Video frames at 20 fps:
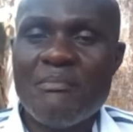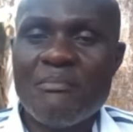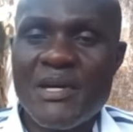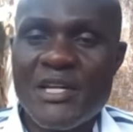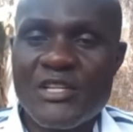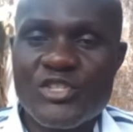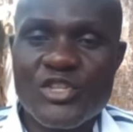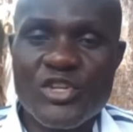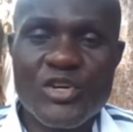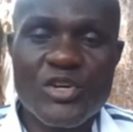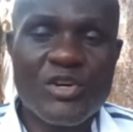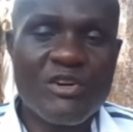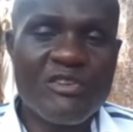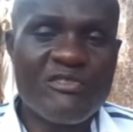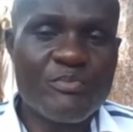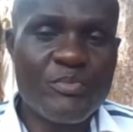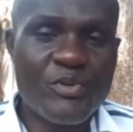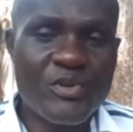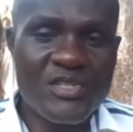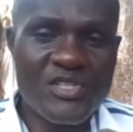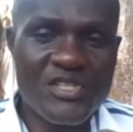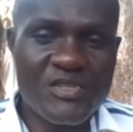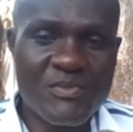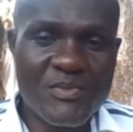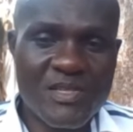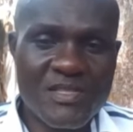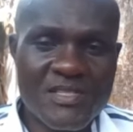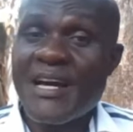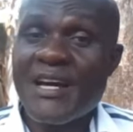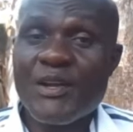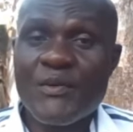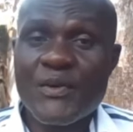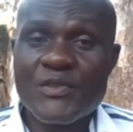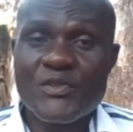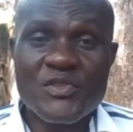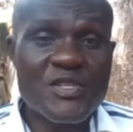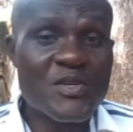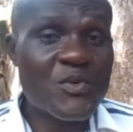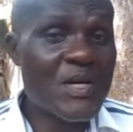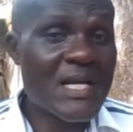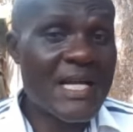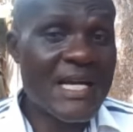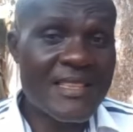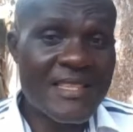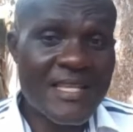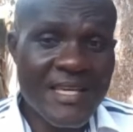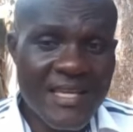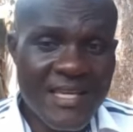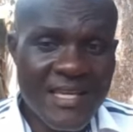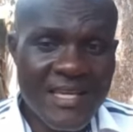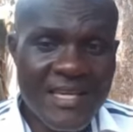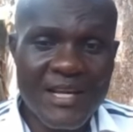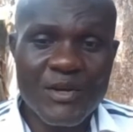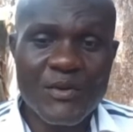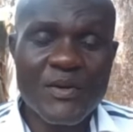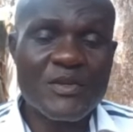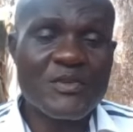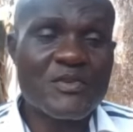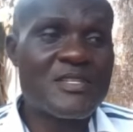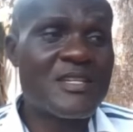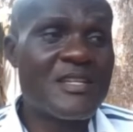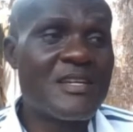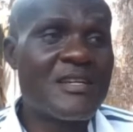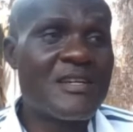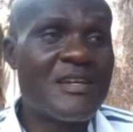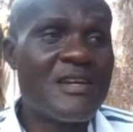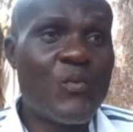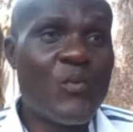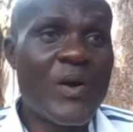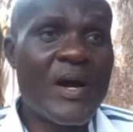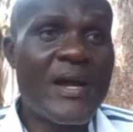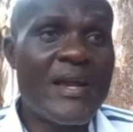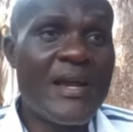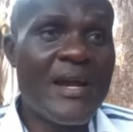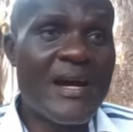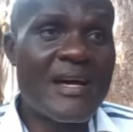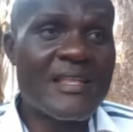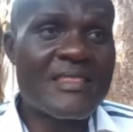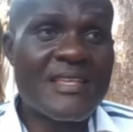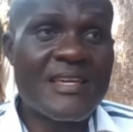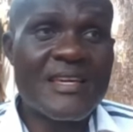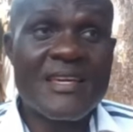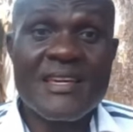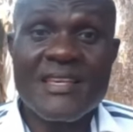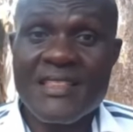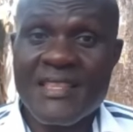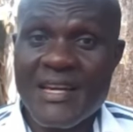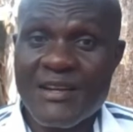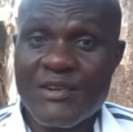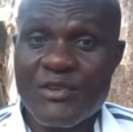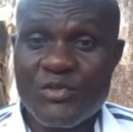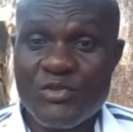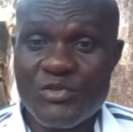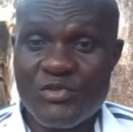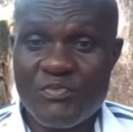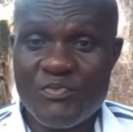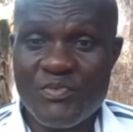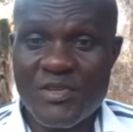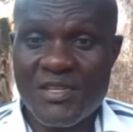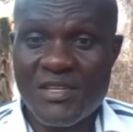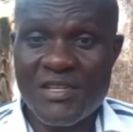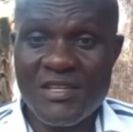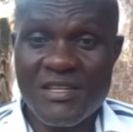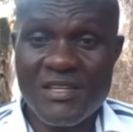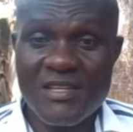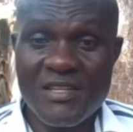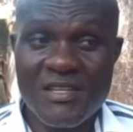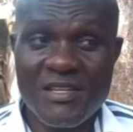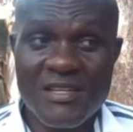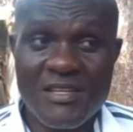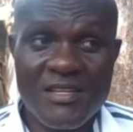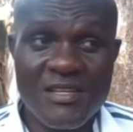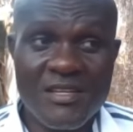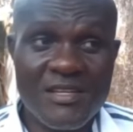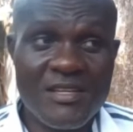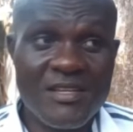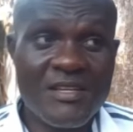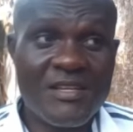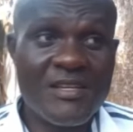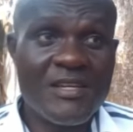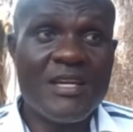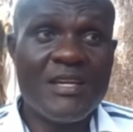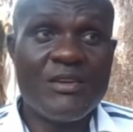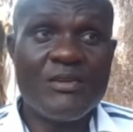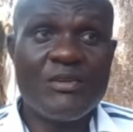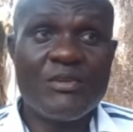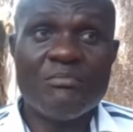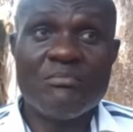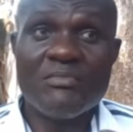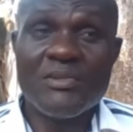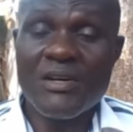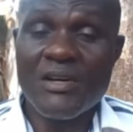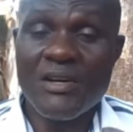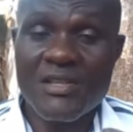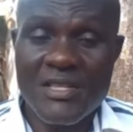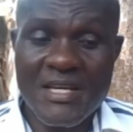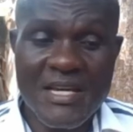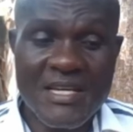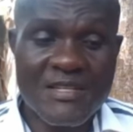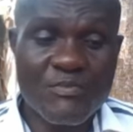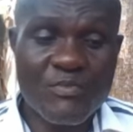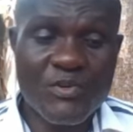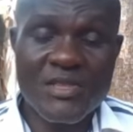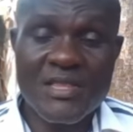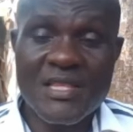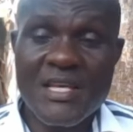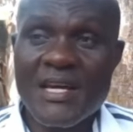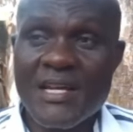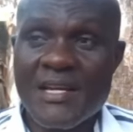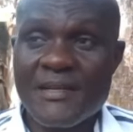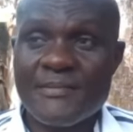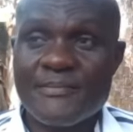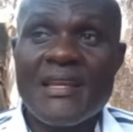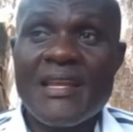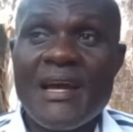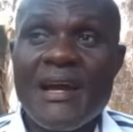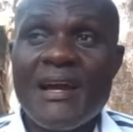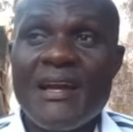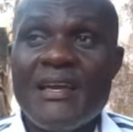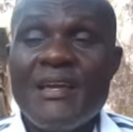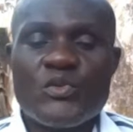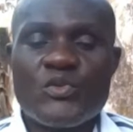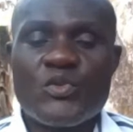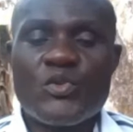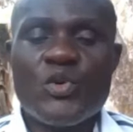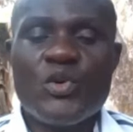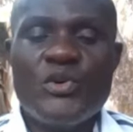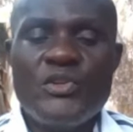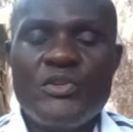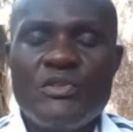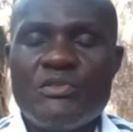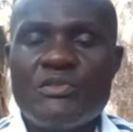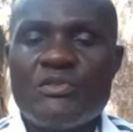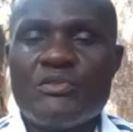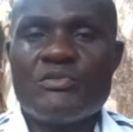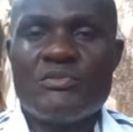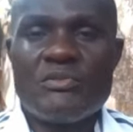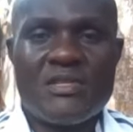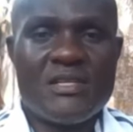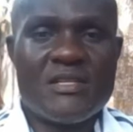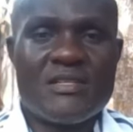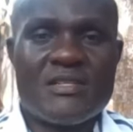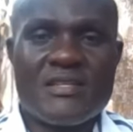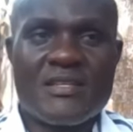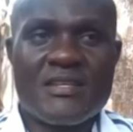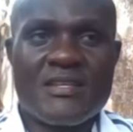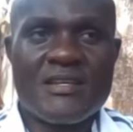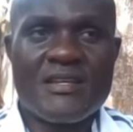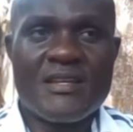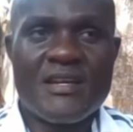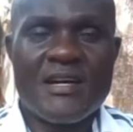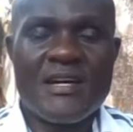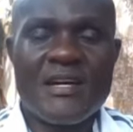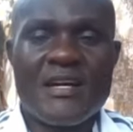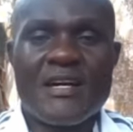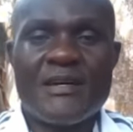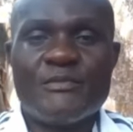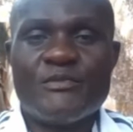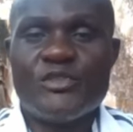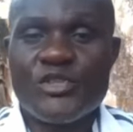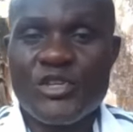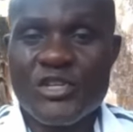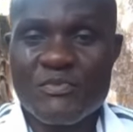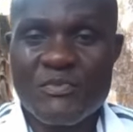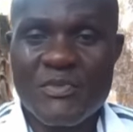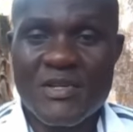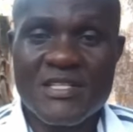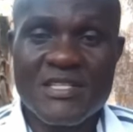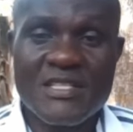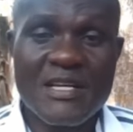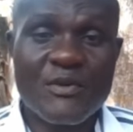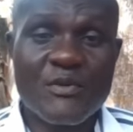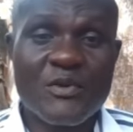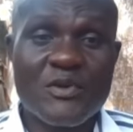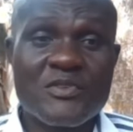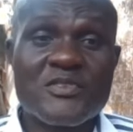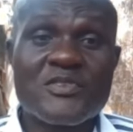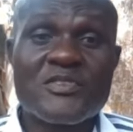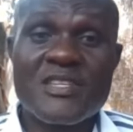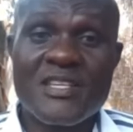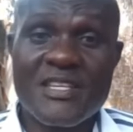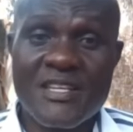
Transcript: measure of punishment. I don't want to say what I think. I don't want to say why I think there could be, you know, others. But then, now, going through this judgments that was